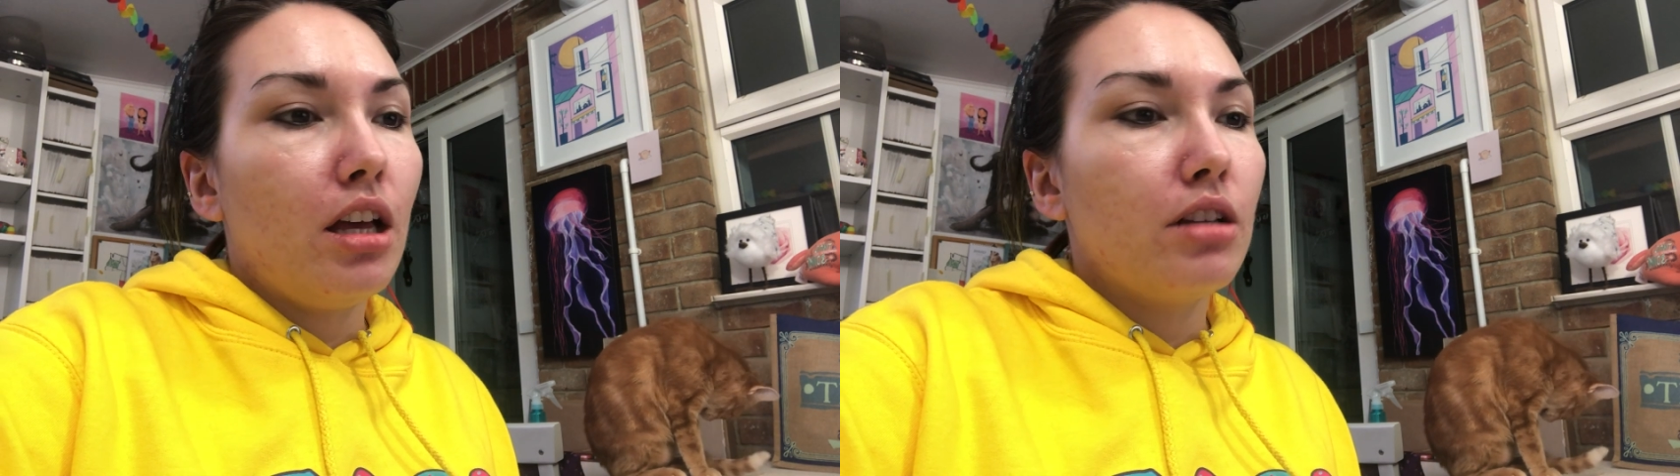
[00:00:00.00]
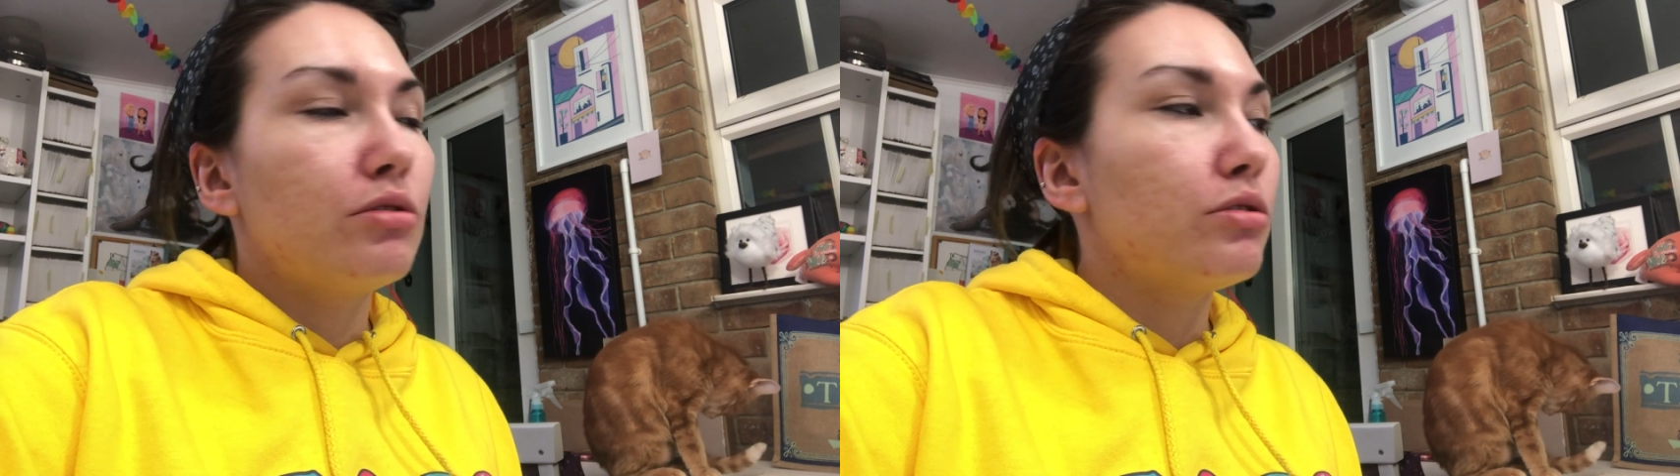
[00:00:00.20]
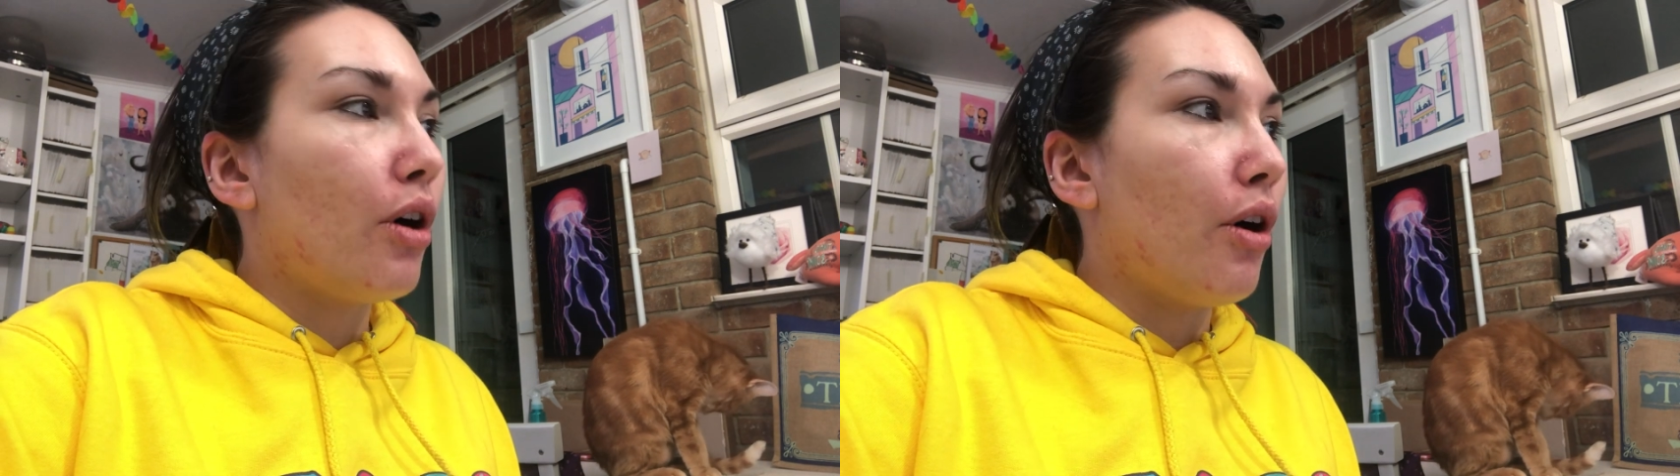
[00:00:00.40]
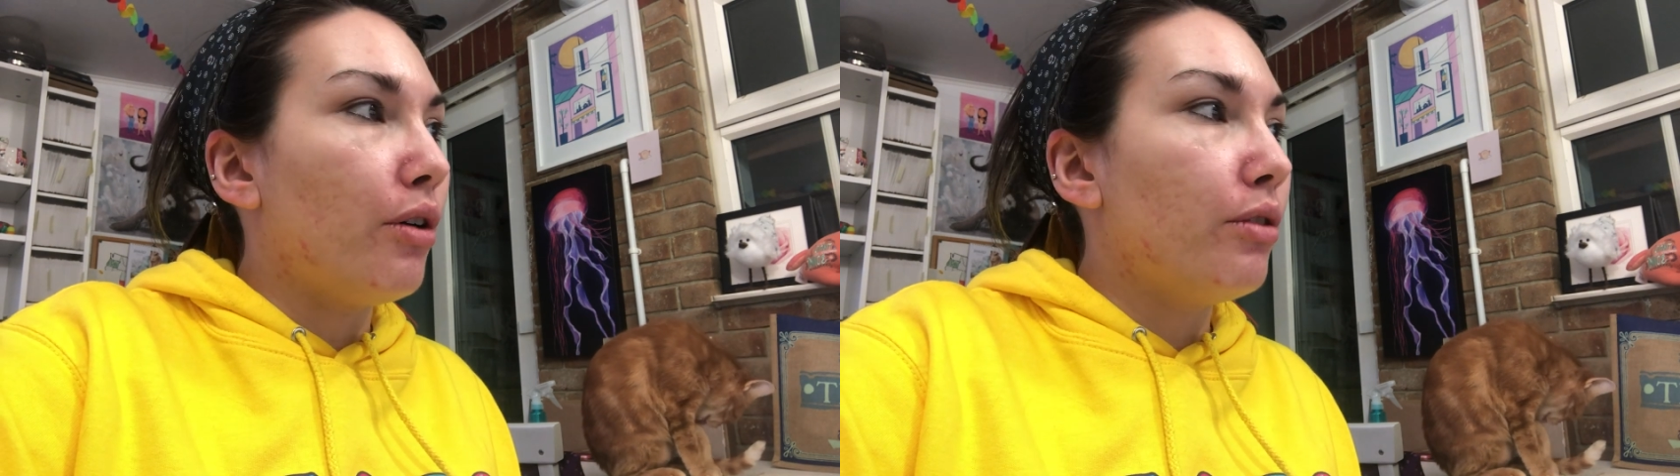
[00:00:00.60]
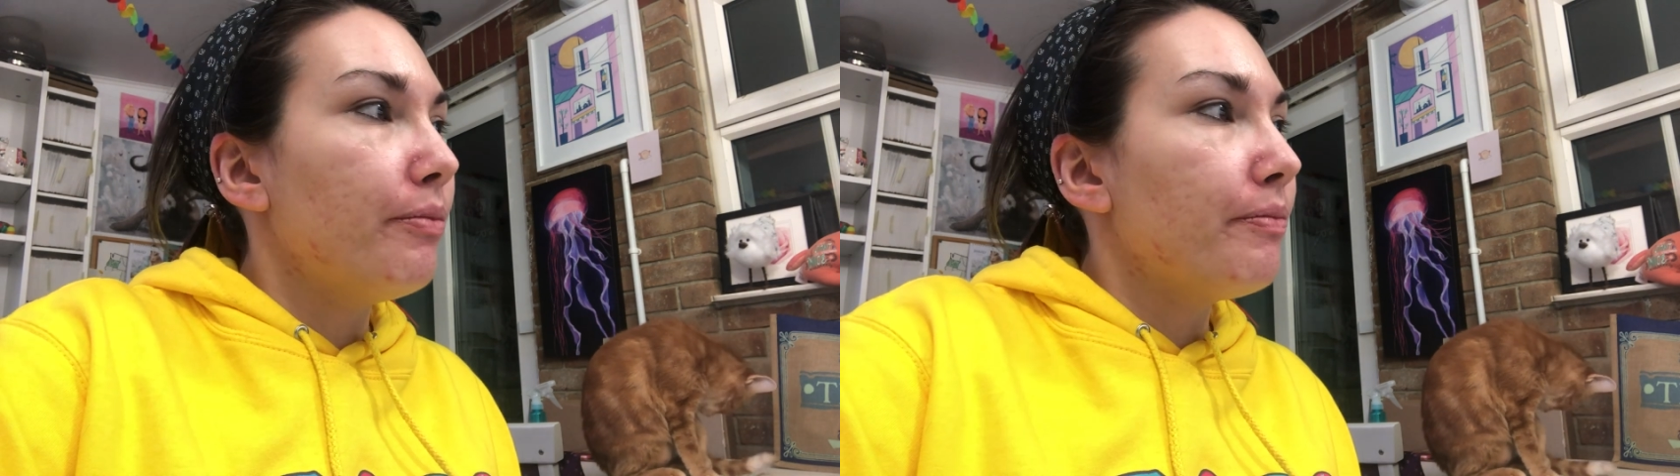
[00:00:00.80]

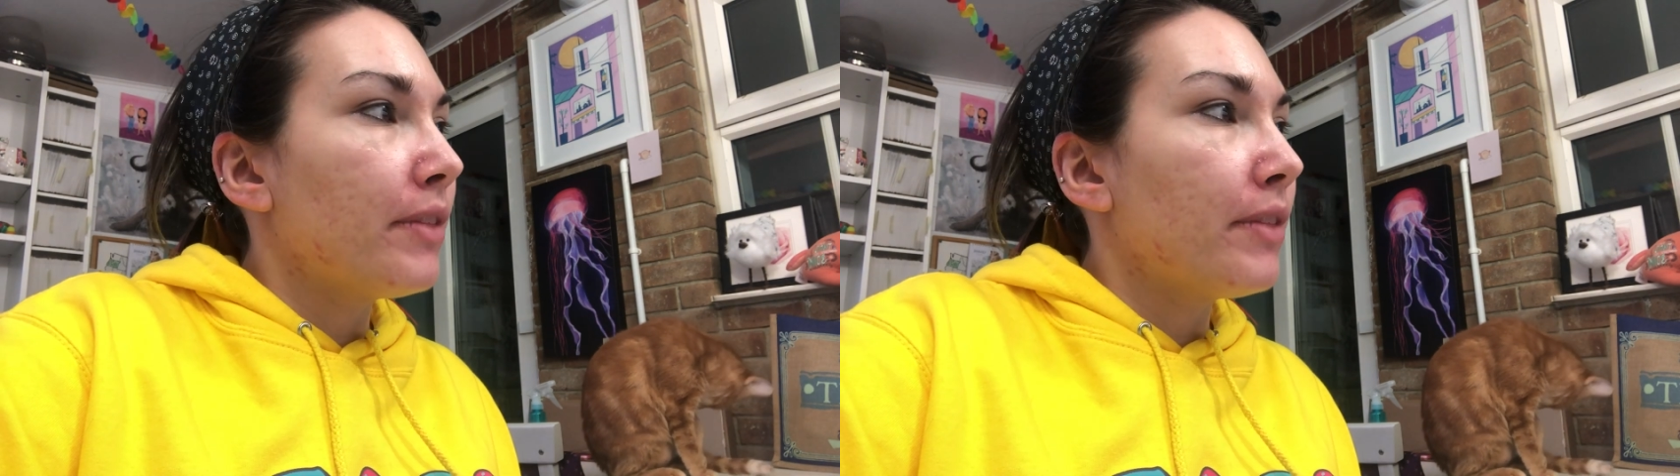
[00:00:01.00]
So